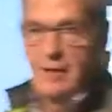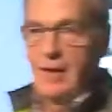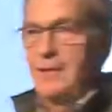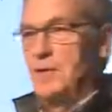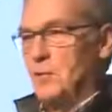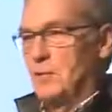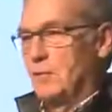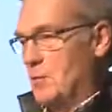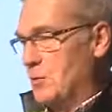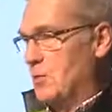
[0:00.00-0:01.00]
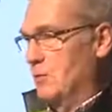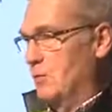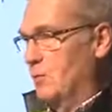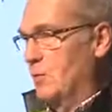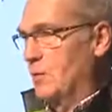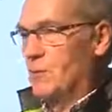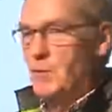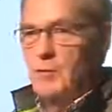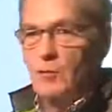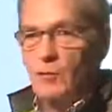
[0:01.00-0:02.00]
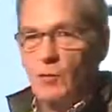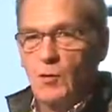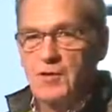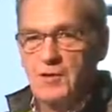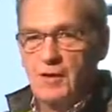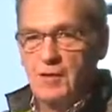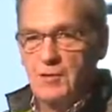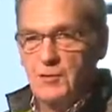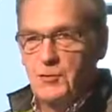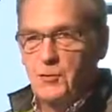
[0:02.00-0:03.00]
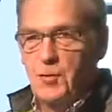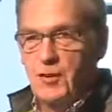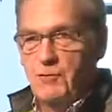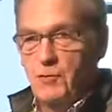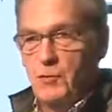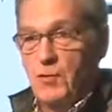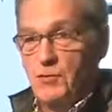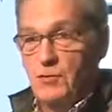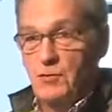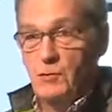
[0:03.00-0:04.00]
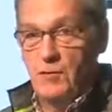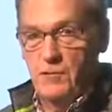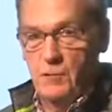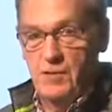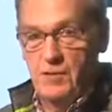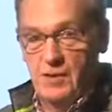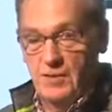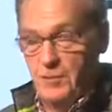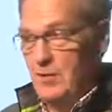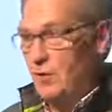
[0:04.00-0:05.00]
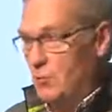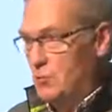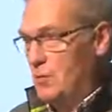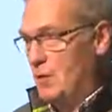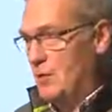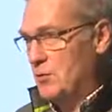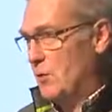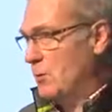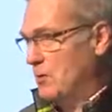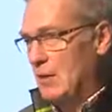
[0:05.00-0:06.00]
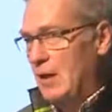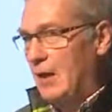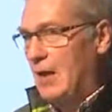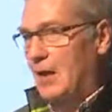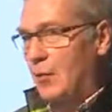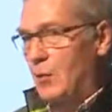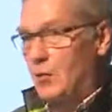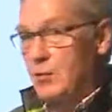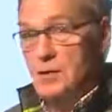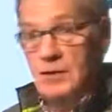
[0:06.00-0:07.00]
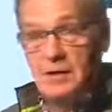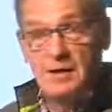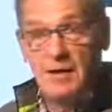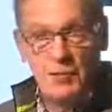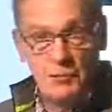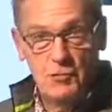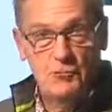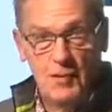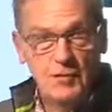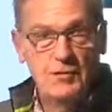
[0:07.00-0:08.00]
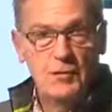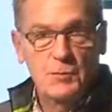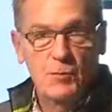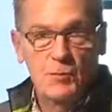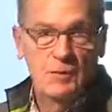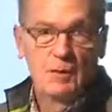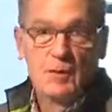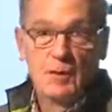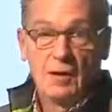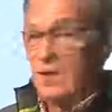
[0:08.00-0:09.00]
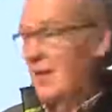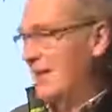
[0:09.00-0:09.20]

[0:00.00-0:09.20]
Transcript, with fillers: Alan is one of those wonderful people who always asks you painful questions. And one of the ones he asked me not two days ago is, how long did it take you to write this book? And I